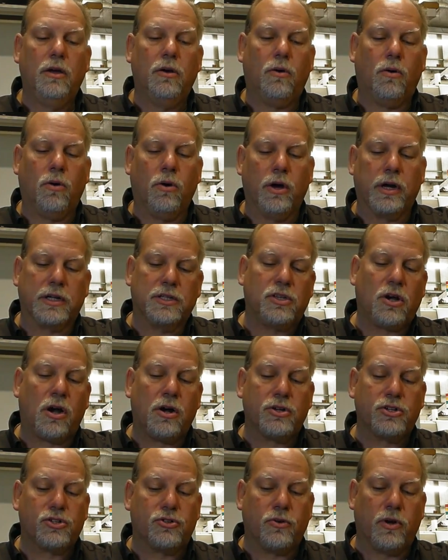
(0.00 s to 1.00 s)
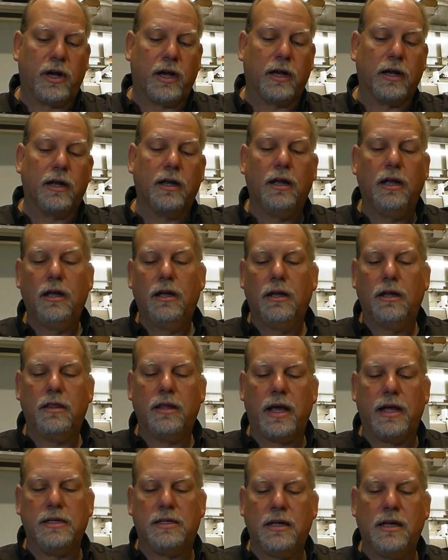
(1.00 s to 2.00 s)
or a guitar string, the
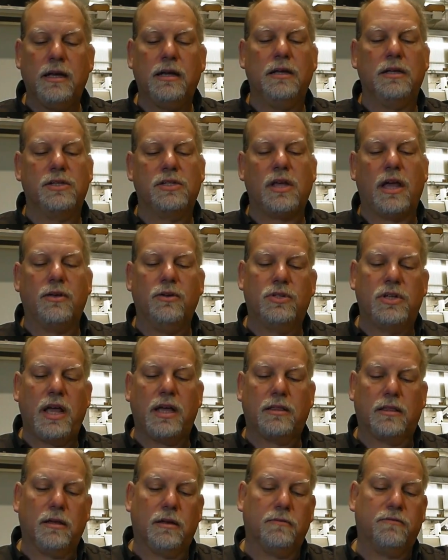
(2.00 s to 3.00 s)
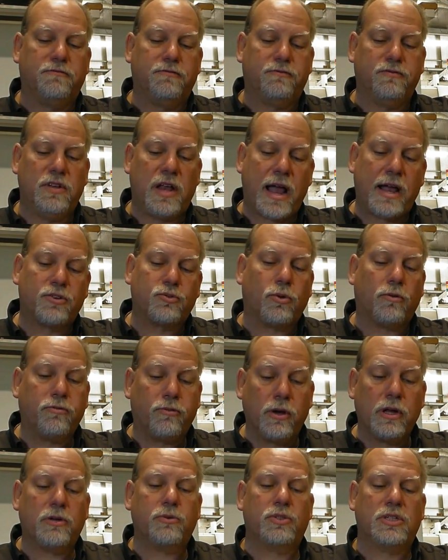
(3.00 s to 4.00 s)
idea is that you take the natural
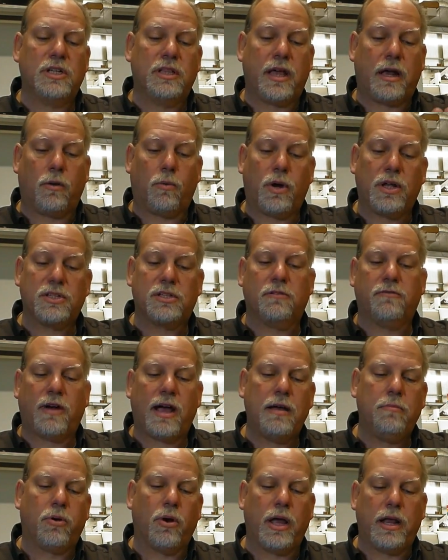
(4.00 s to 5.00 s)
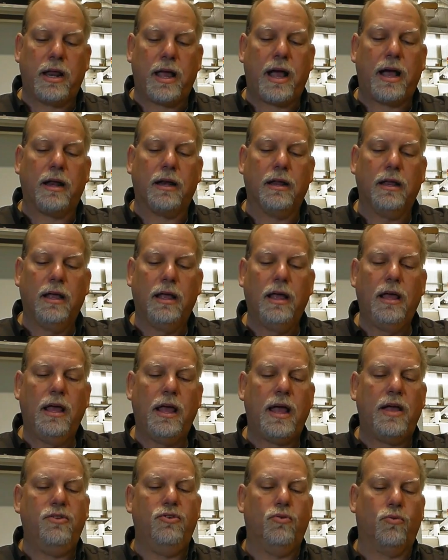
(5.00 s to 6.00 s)
frequency that it wants to vibrate at
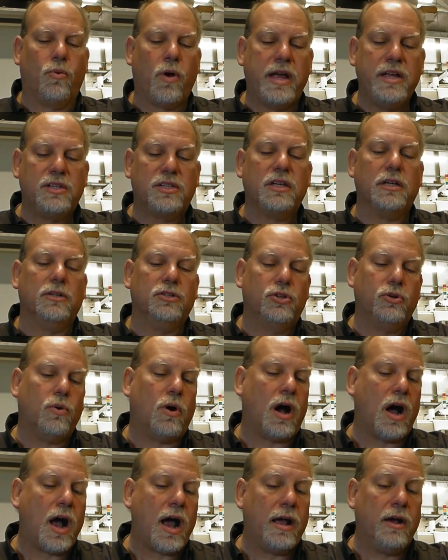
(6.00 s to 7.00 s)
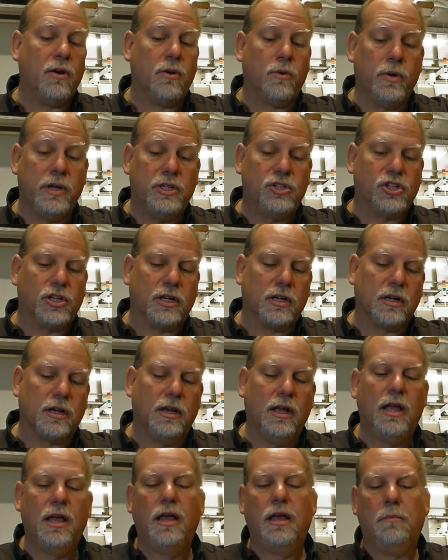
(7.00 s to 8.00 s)
and you raise it into a higher region
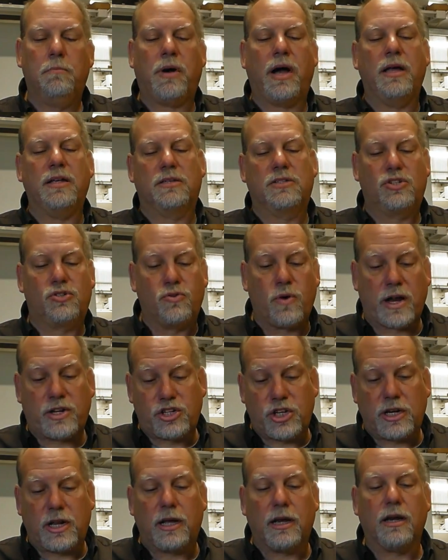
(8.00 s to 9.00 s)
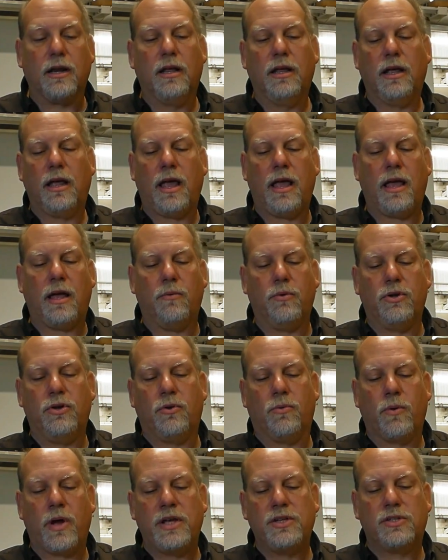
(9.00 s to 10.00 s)
by stretching it. And when you're
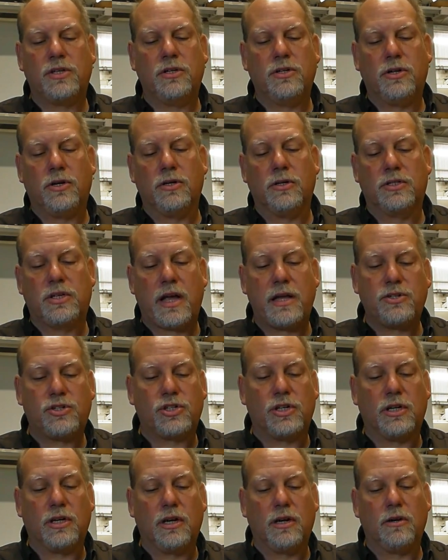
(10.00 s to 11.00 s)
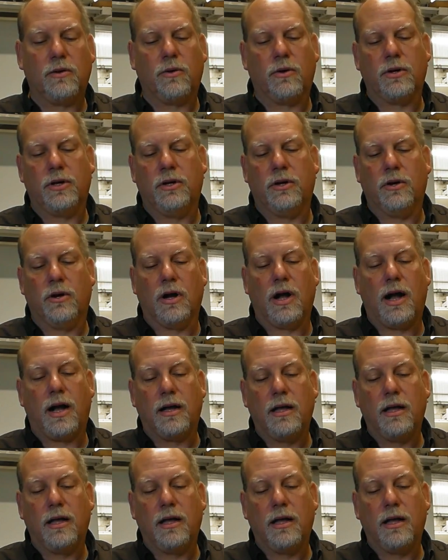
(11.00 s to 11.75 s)
raising your tension or your